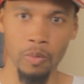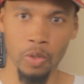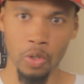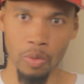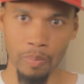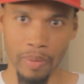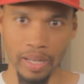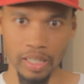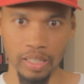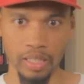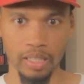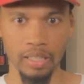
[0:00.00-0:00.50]
you
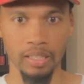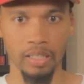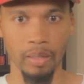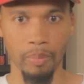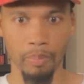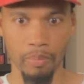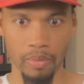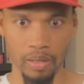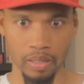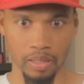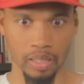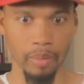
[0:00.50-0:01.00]
mentioned
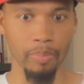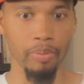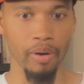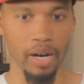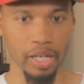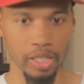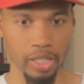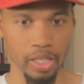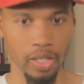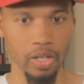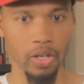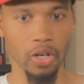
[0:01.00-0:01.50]

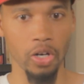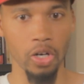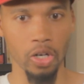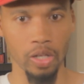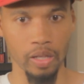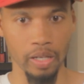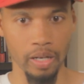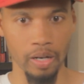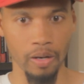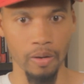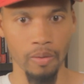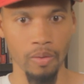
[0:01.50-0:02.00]
depression
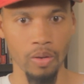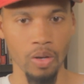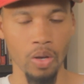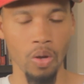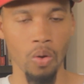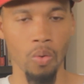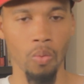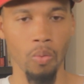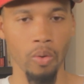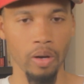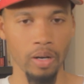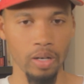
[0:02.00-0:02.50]
earlier.
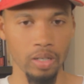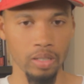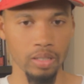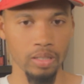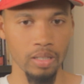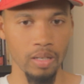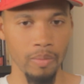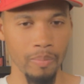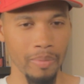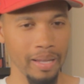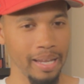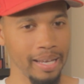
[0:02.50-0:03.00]
What are
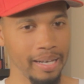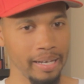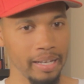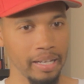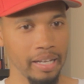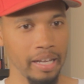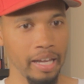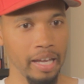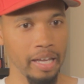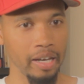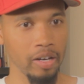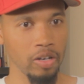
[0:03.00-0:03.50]
some
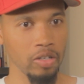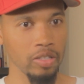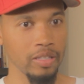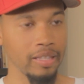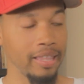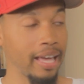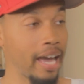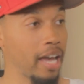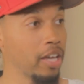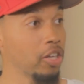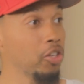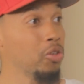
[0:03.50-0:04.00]
indicators
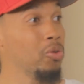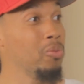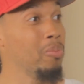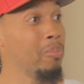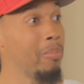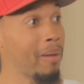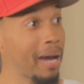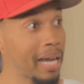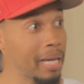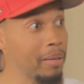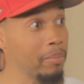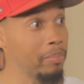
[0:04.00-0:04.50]
that you
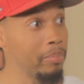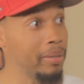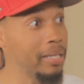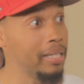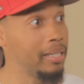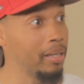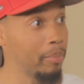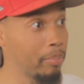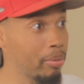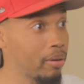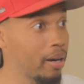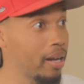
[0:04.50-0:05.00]
might be
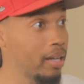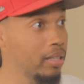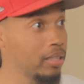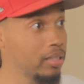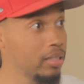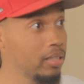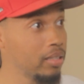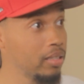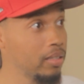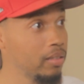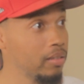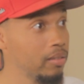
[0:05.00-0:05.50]

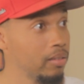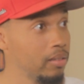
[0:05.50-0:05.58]
depressed?